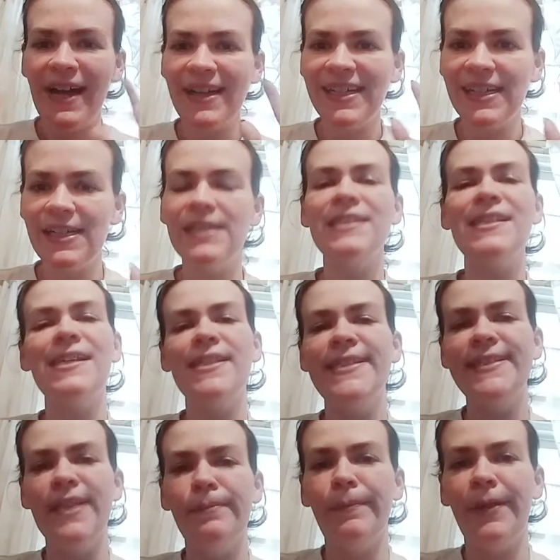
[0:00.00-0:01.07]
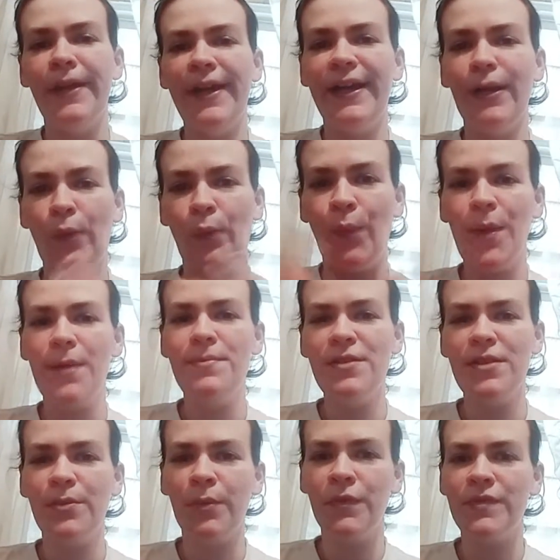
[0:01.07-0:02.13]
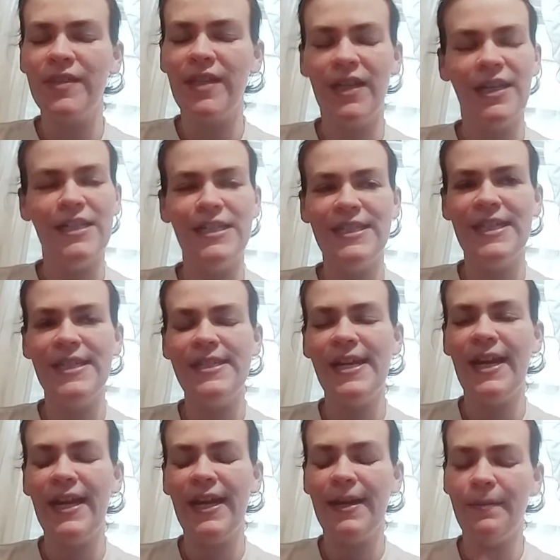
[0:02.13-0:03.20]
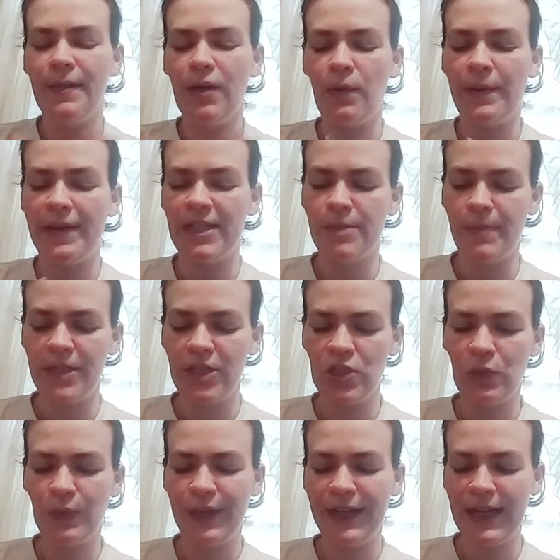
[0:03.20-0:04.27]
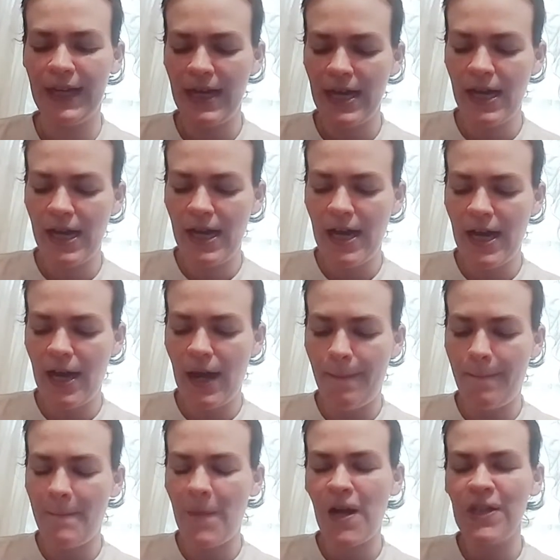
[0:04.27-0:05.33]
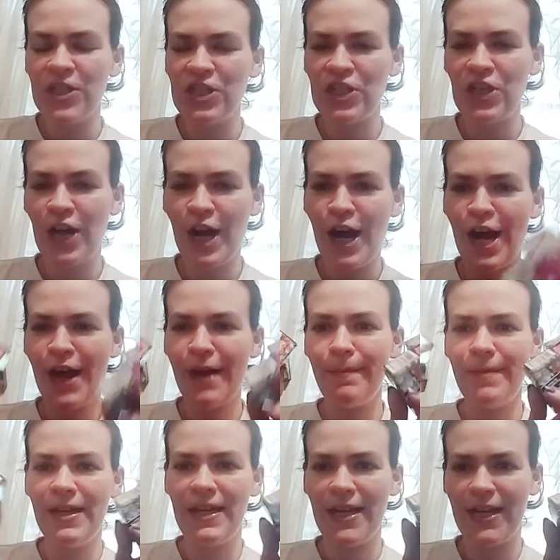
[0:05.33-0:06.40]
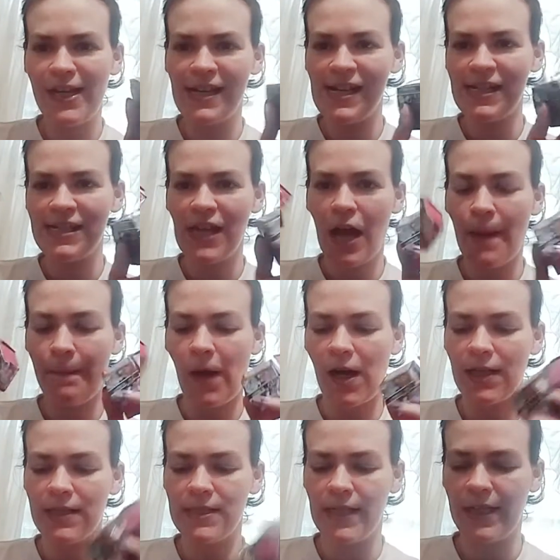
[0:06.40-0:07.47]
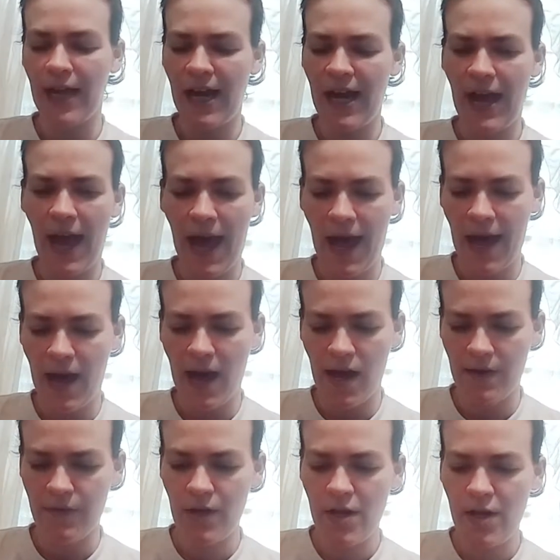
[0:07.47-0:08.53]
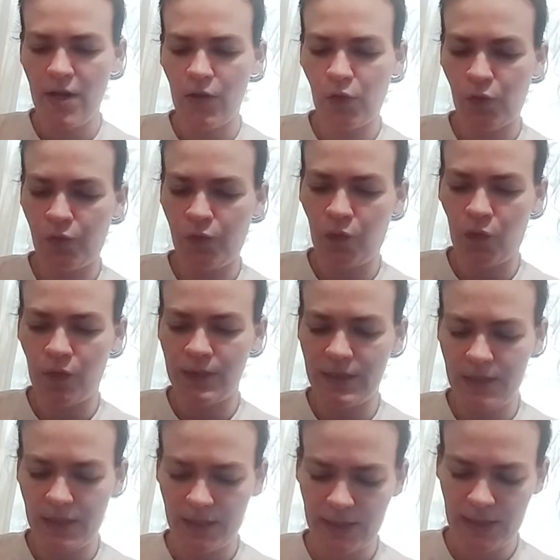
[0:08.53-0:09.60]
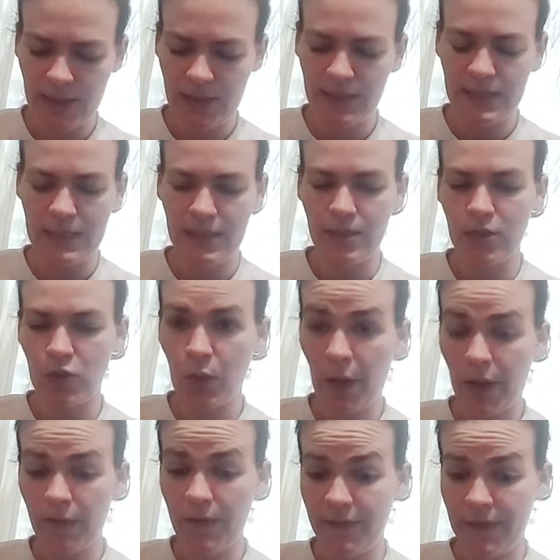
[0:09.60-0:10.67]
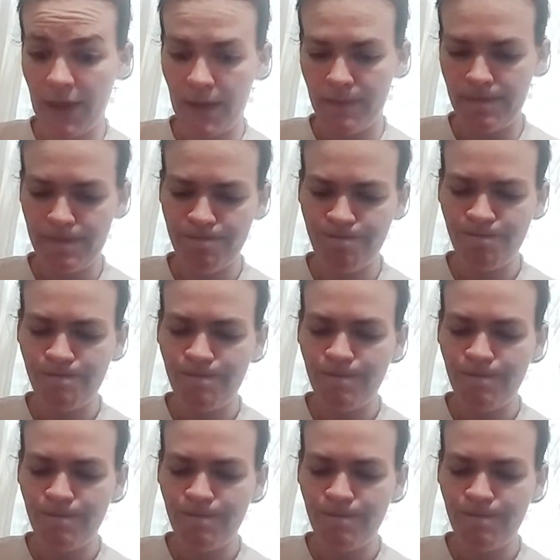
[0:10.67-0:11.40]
Hi guys, it's Denma and welcome to the Wolf's Den. And today I'm going to be doing Monster High Minis unboxing. I have 4, 6, 8, 12 of them.